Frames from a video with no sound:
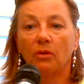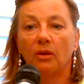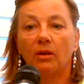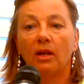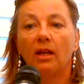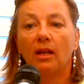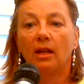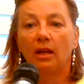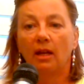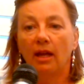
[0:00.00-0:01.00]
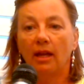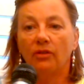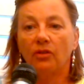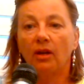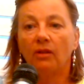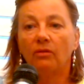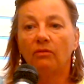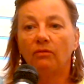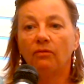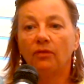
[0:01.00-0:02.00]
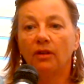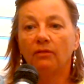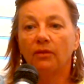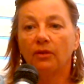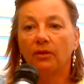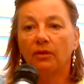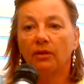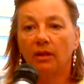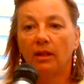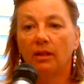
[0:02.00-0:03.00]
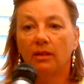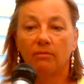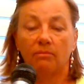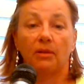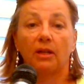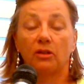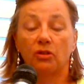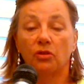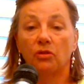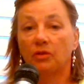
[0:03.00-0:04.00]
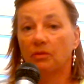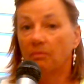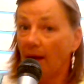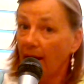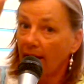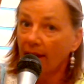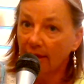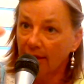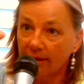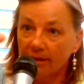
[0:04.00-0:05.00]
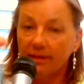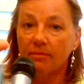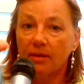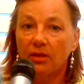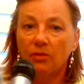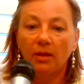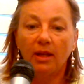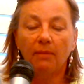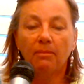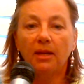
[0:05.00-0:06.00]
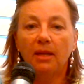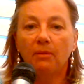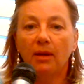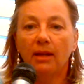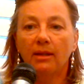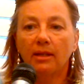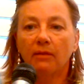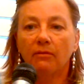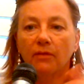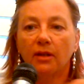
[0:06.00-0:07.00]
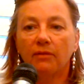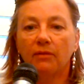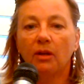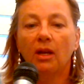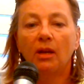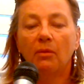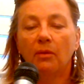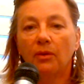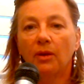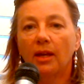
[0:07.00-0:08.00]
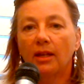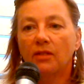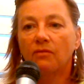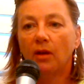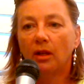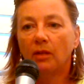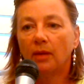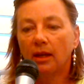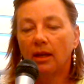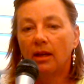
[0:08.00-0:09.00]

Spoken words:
her hands are out in front of her, bringing her shoulders back this much will help keep her hands out in front of her with her hands following